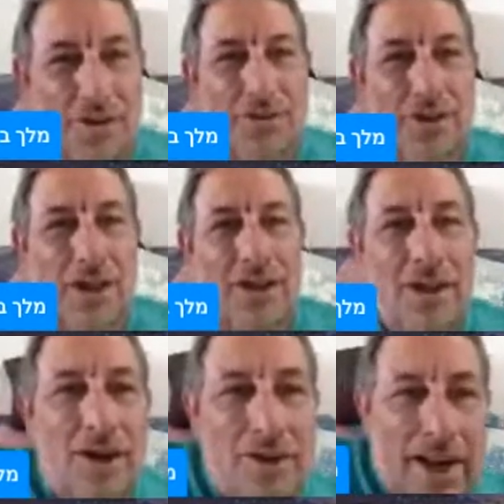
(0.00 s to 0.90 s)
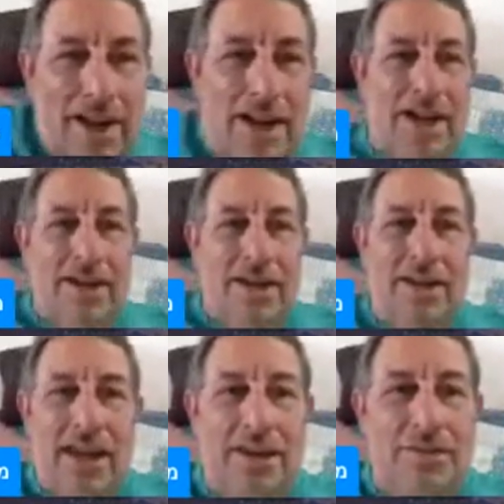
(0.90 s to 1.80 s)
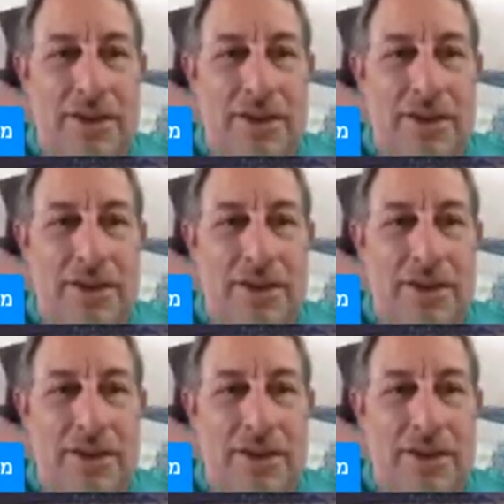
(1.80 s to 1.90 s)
Okay, and he gave him,